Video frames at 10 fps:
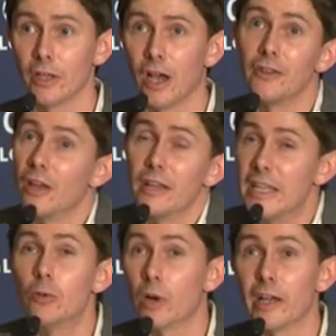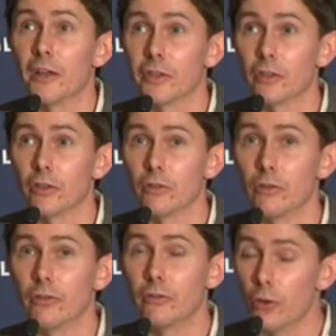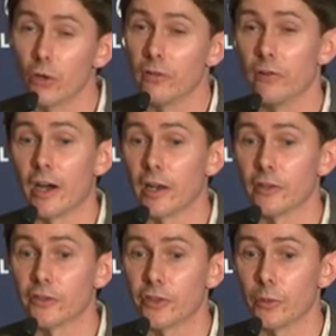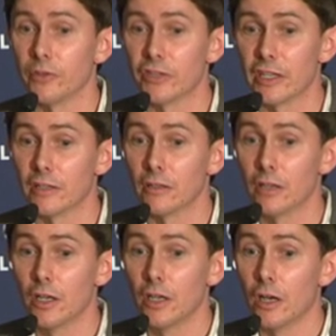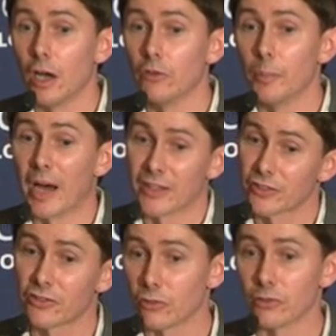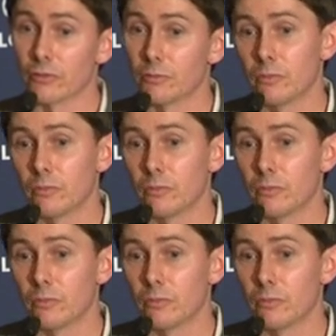And equally, I think the fall in violence that we've seen over the past sort of